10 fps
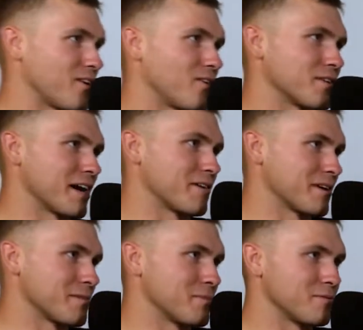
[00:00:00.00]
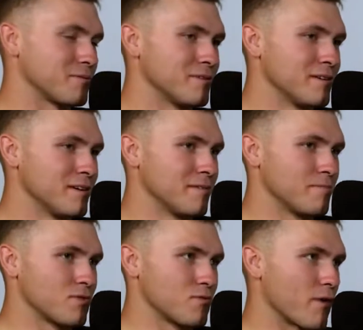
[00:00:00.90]
all the high-ranking people,
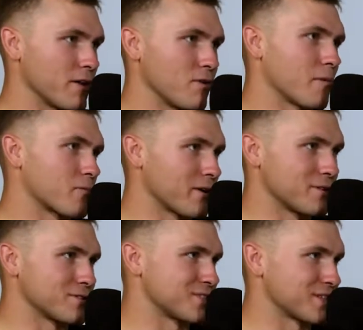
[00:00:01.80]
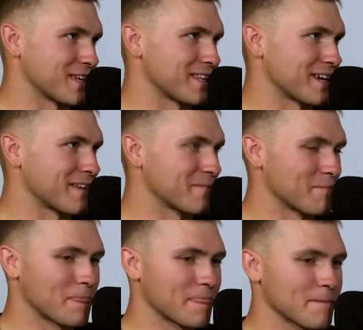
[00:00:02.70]
the radio operators and shit like that.
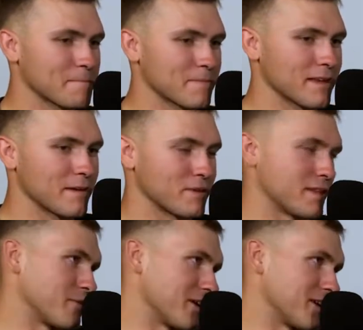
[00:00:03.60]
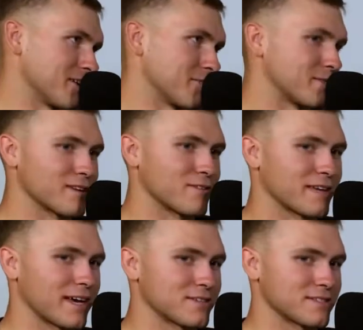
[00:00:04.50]
But then we ended up taking all the
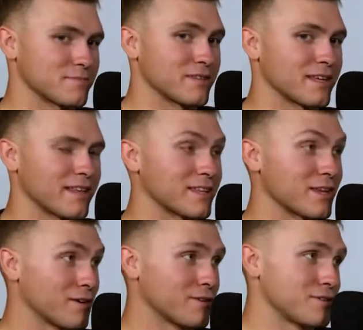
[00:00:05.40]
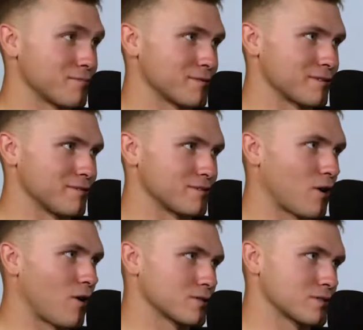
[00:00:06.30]
casualties. But then, like, the other two platoons
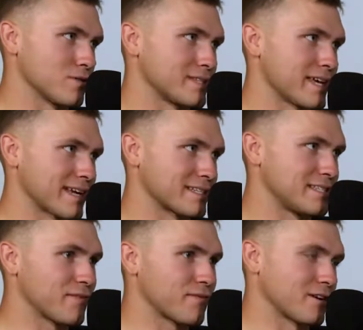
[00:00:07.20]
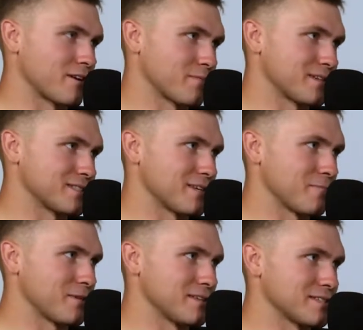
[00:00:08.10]
also attacked different companies'
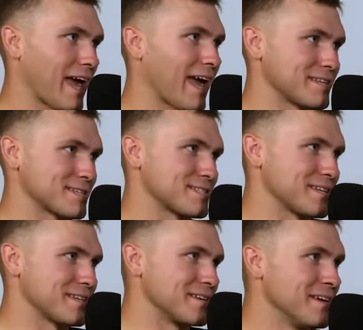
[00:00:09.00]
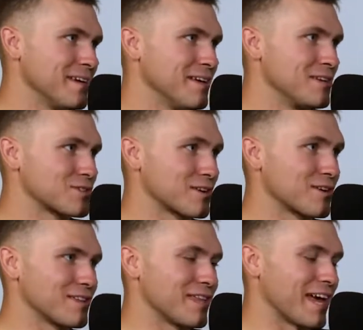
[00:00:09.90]
CPs and succeeded. So,
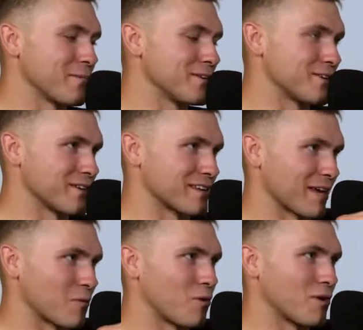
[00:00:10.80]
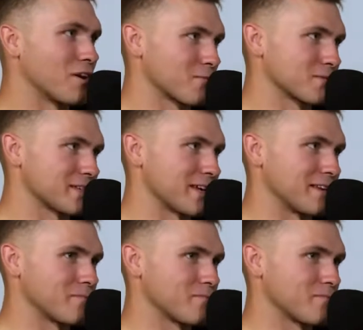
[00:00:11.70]
literally, the enemy took, like, 100%